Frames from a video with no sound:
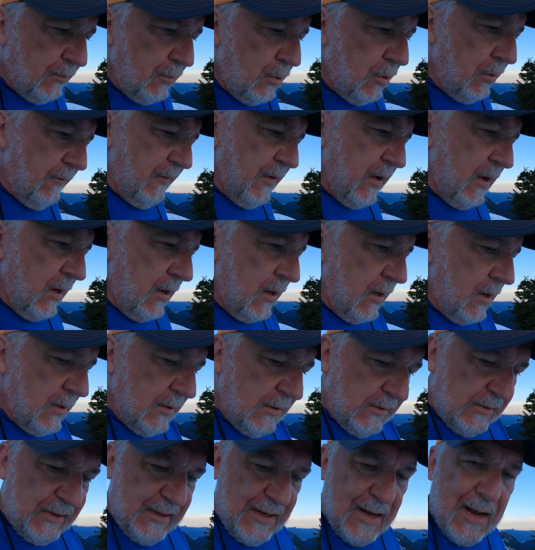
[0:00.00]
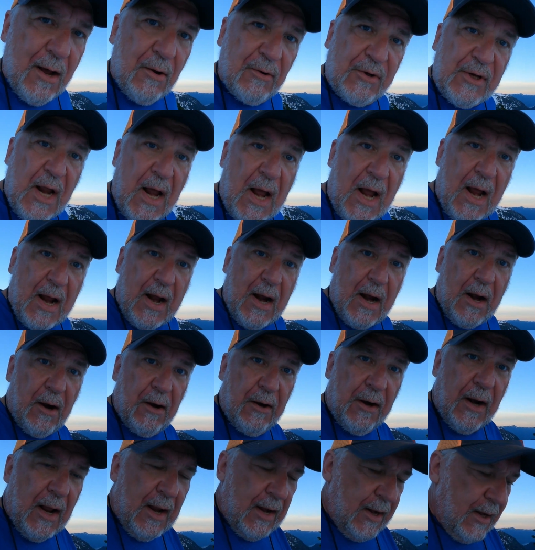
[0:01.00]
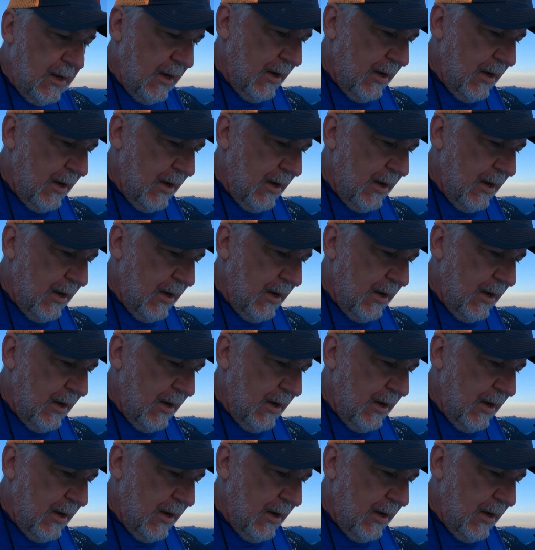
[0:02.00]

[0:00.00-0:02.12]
a movie, see how tired I